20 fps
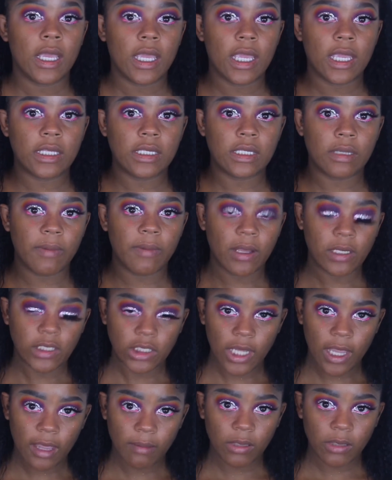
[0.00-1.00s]
it's about
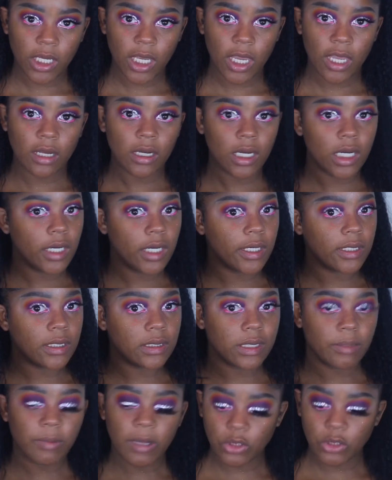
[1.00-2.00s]
your applicator and it's
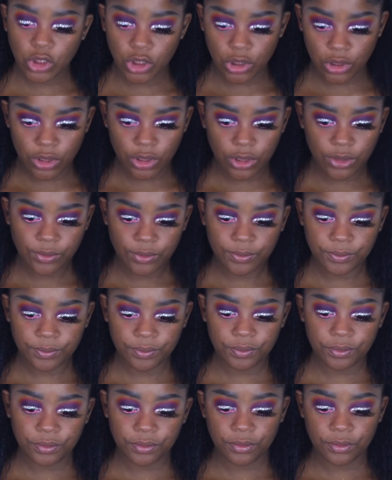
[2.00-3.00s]
about your glue.
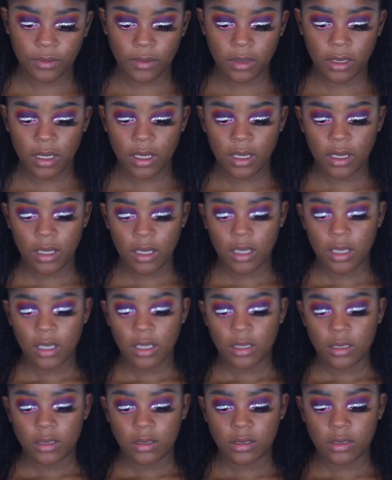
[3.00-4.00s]

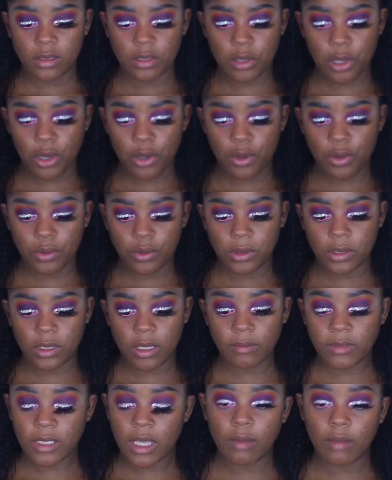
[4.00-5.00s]
So
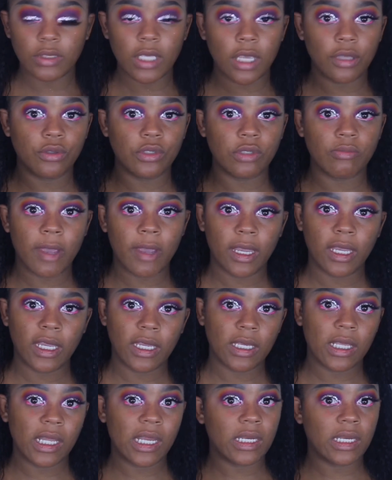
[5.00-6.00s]
sometimes I use my
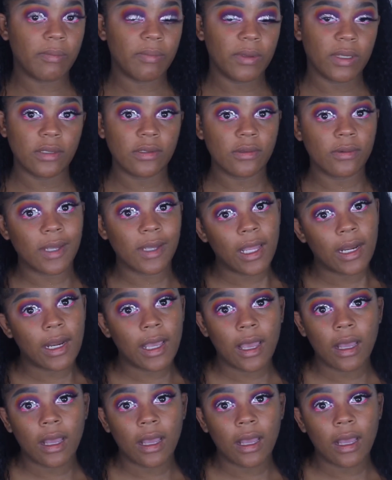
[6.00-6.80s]
hand. It depends on what kind of